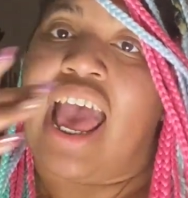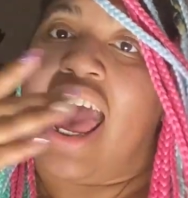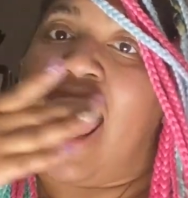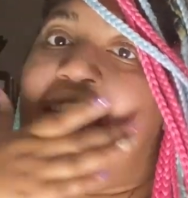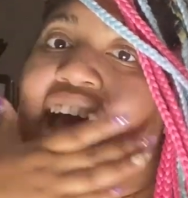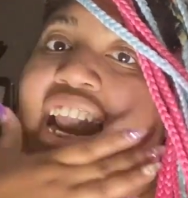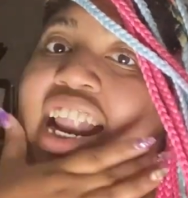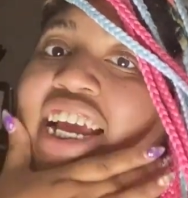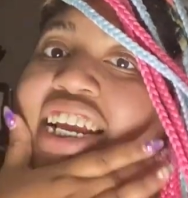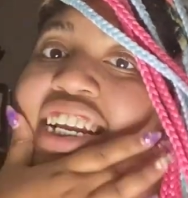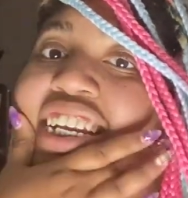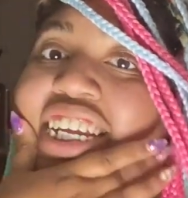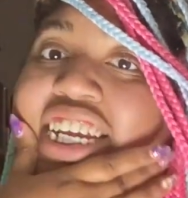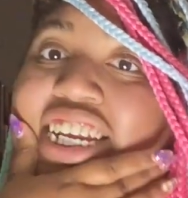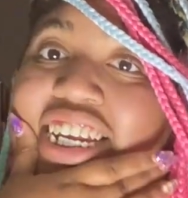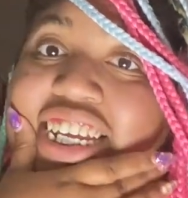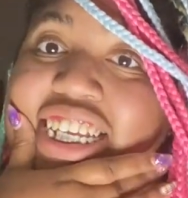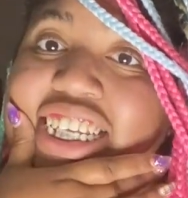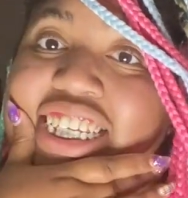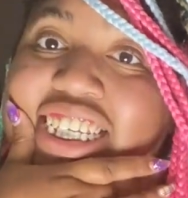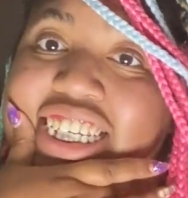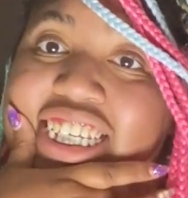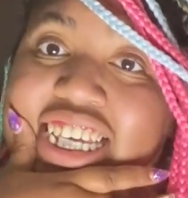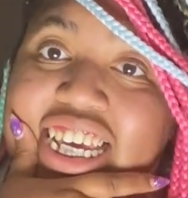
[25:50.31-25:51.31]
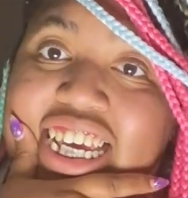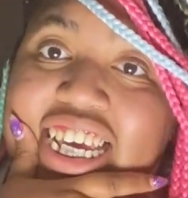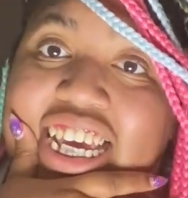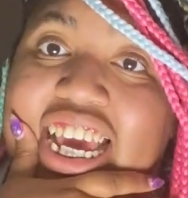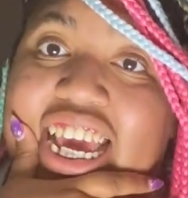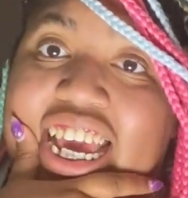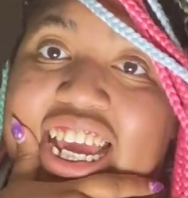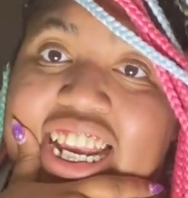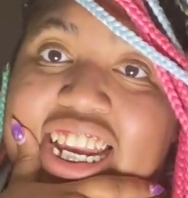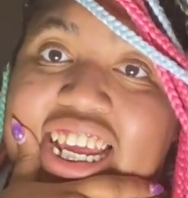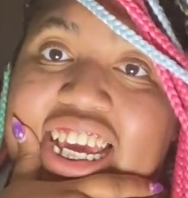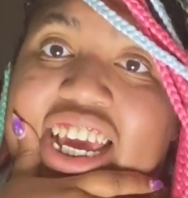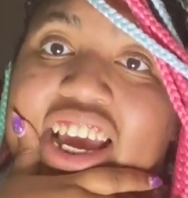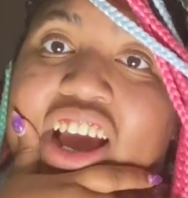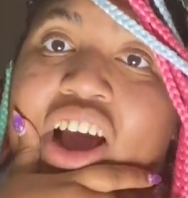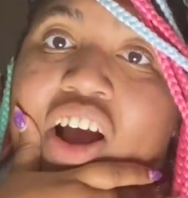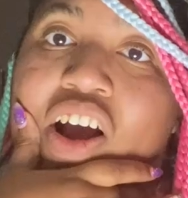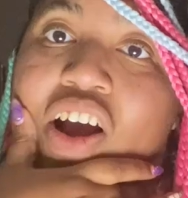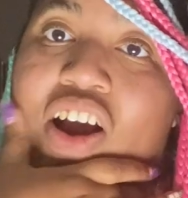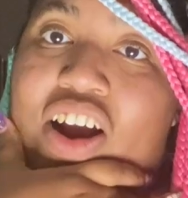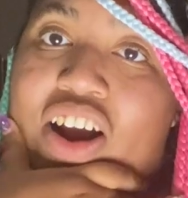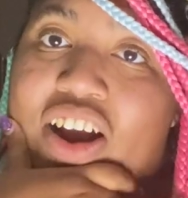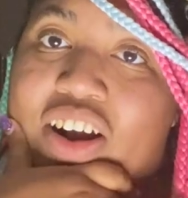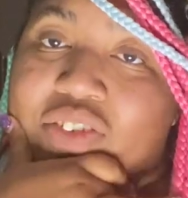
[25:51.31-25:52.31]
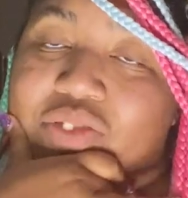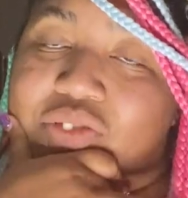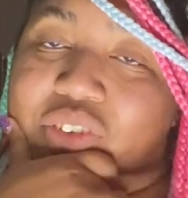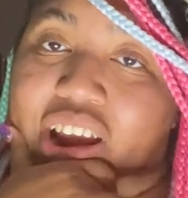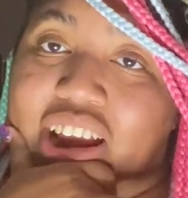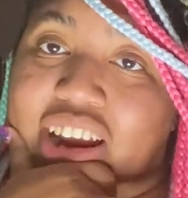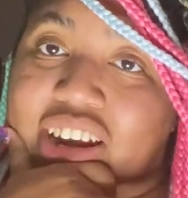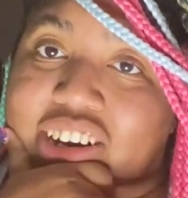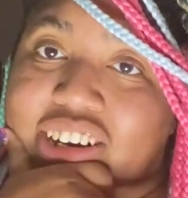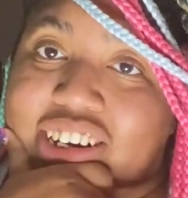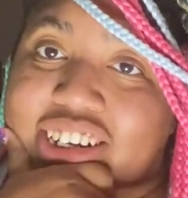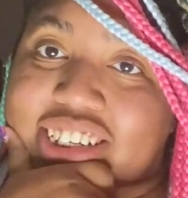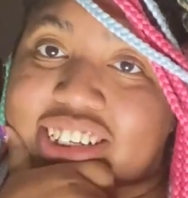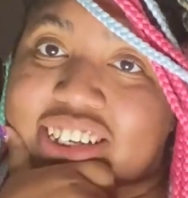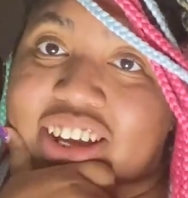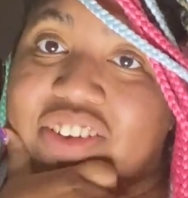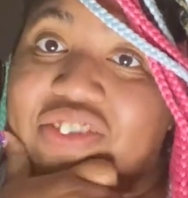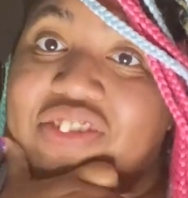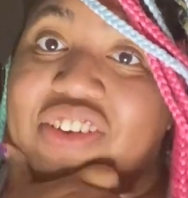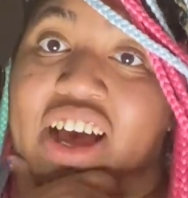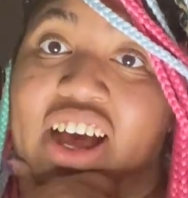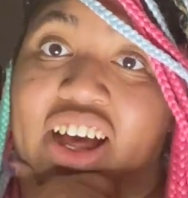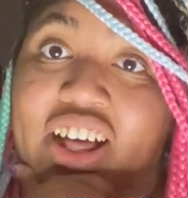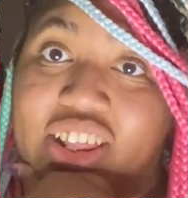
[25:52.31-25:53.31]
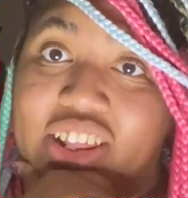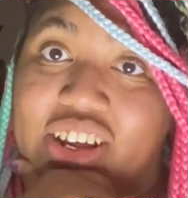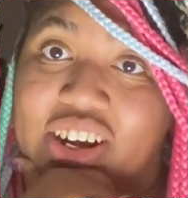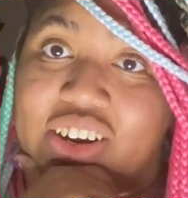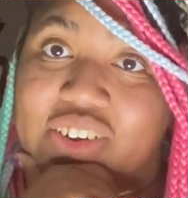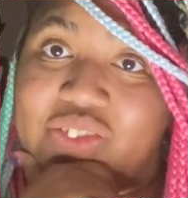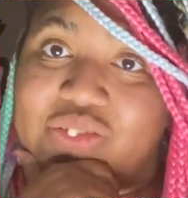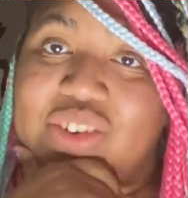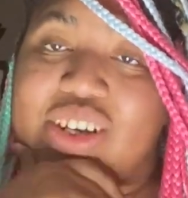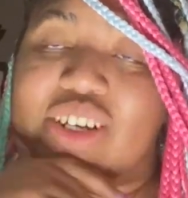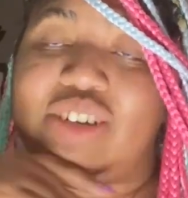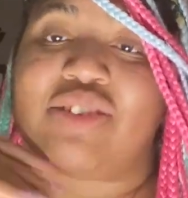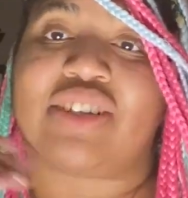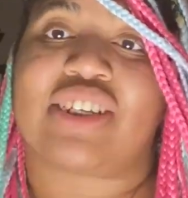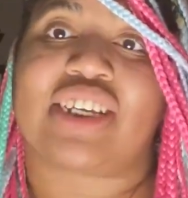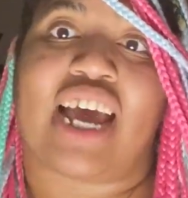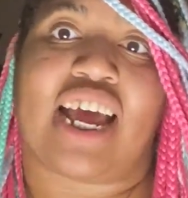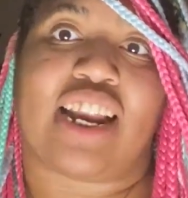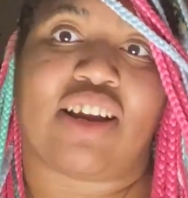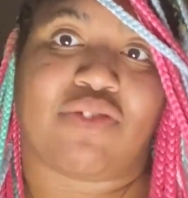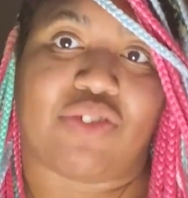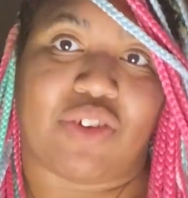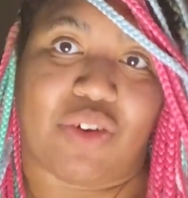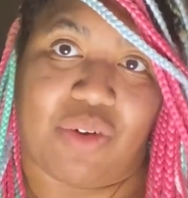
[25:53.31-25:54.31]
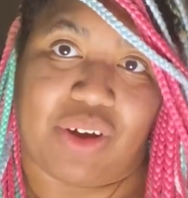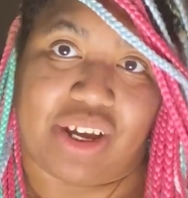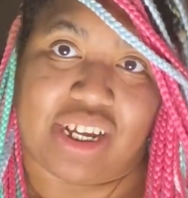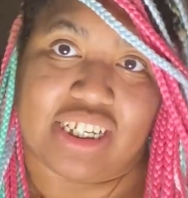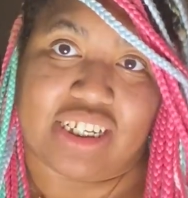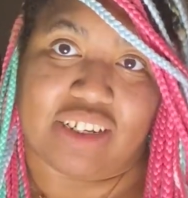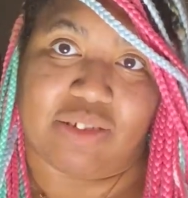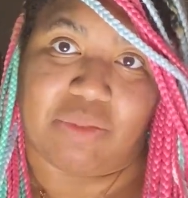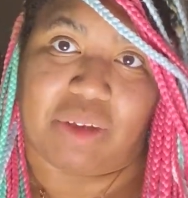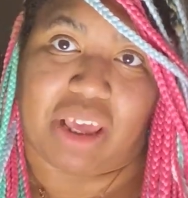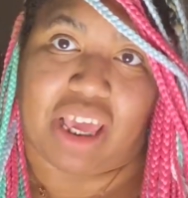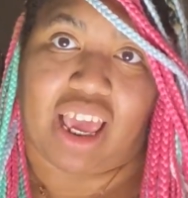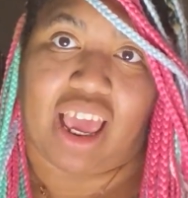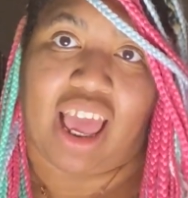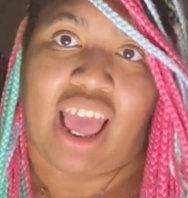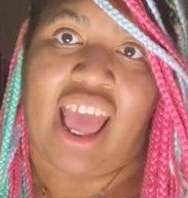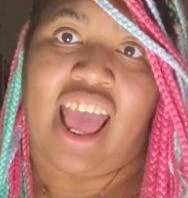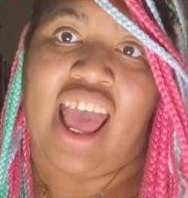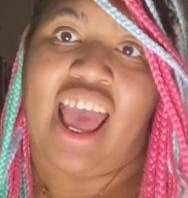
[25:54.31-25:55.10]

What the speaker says: And I didn't see any writers of color, which was kind of annoying to me.